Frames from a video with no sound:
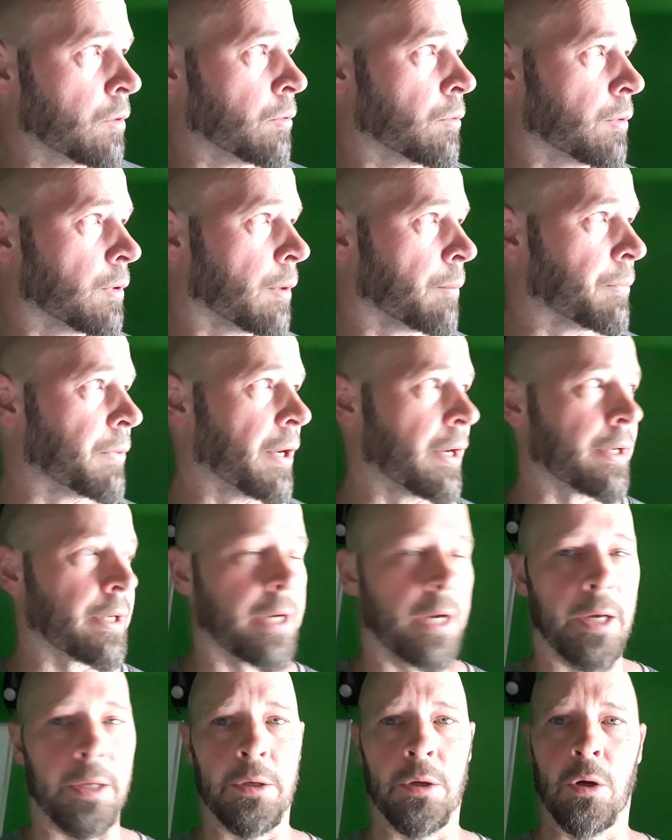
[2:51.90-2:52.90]
when I'm done
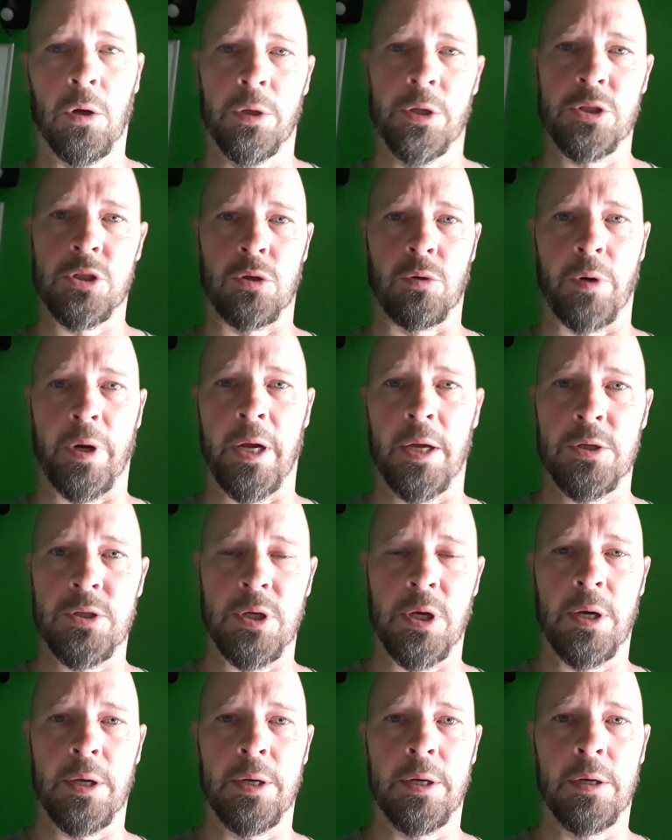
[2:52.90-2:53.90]
cutting all this grass
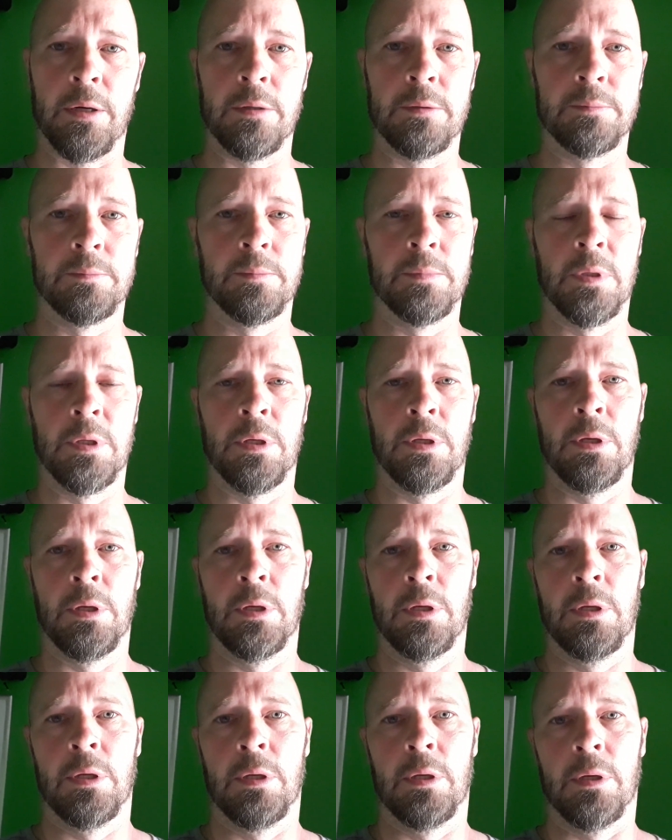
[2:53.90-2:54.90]
out here.
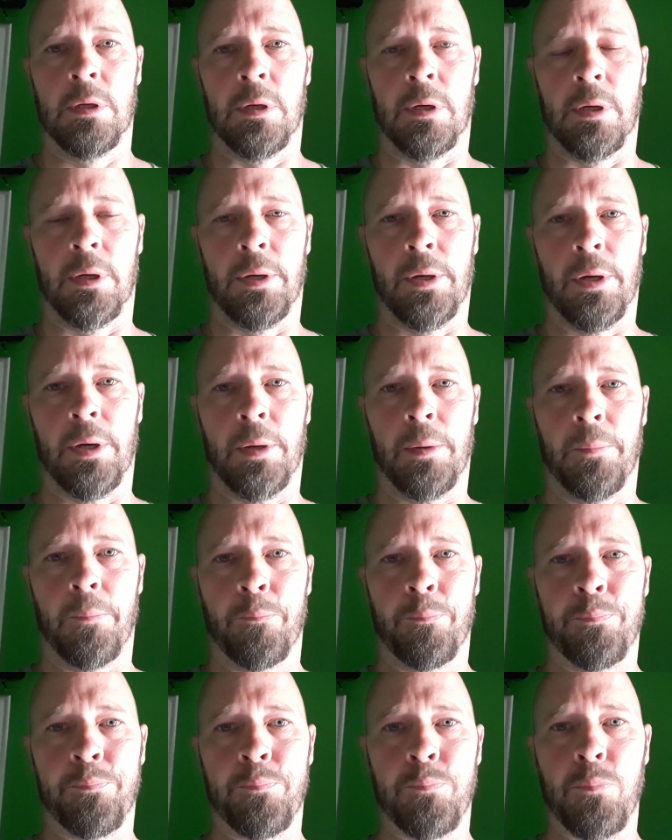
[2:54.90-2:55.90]
Uh,
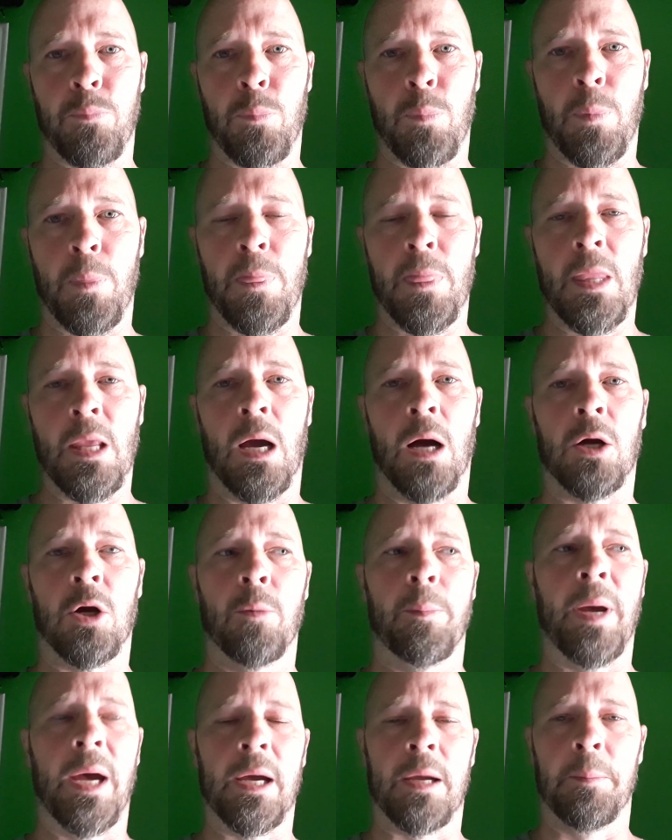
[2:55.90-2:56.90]
I'll go
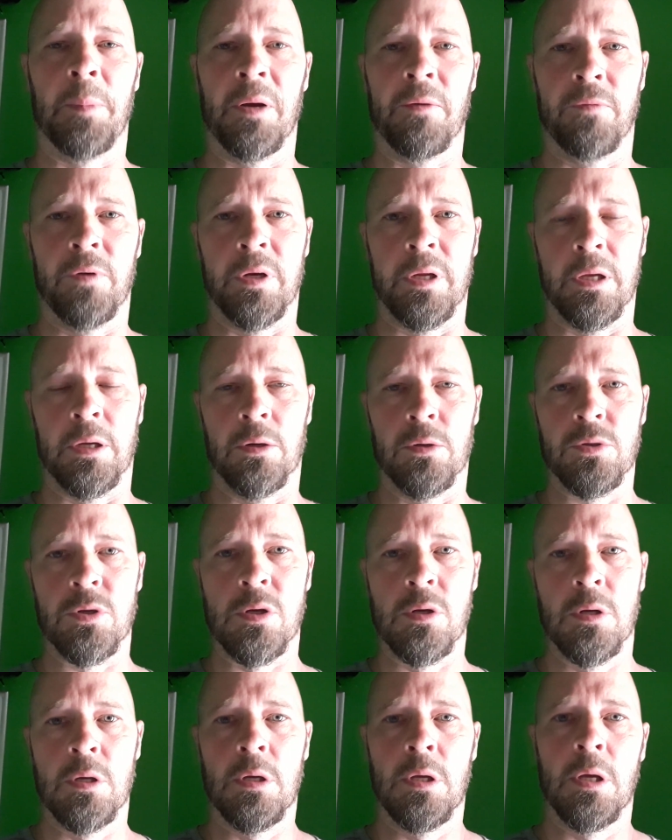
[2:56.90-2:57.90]
back in my videos
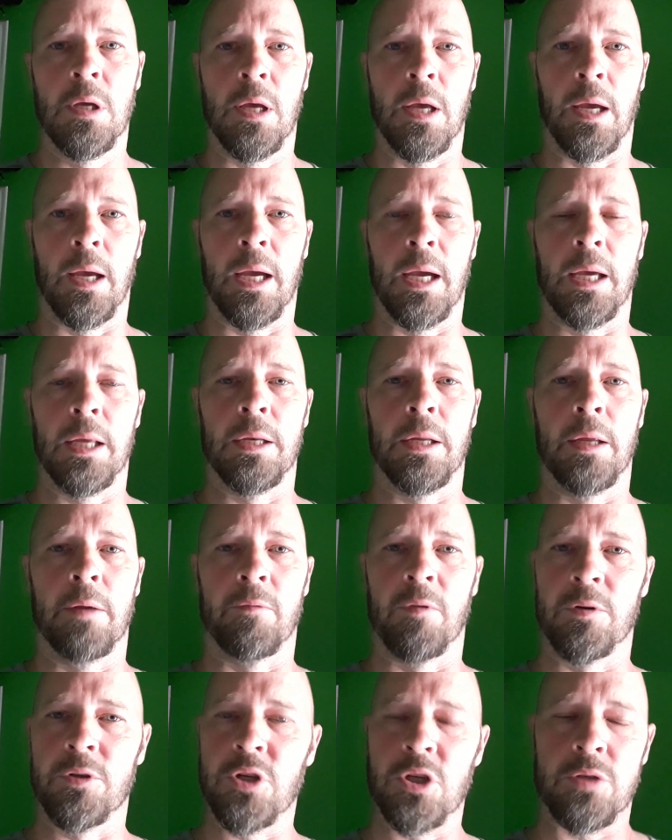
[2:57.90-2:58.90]
and
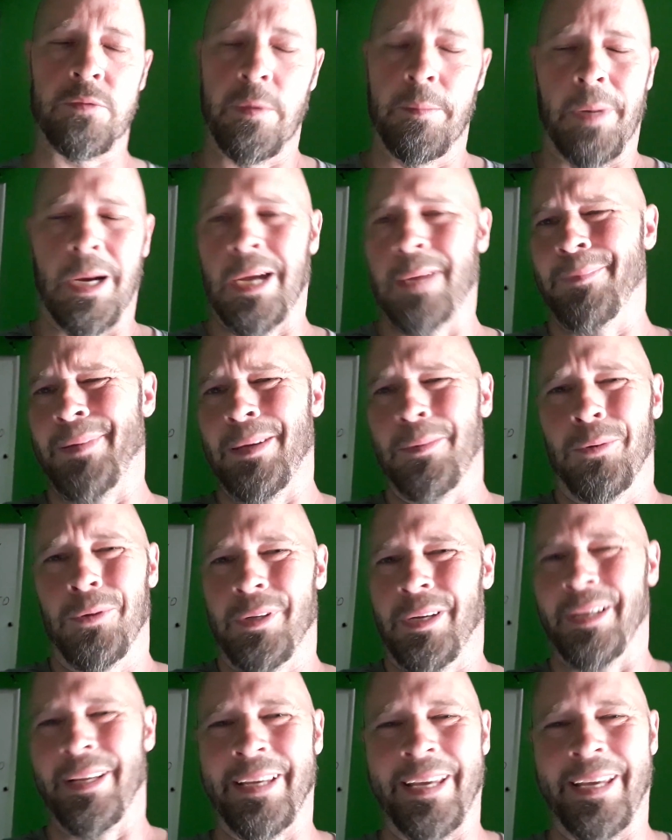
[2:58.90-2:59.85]
and just remind people you know,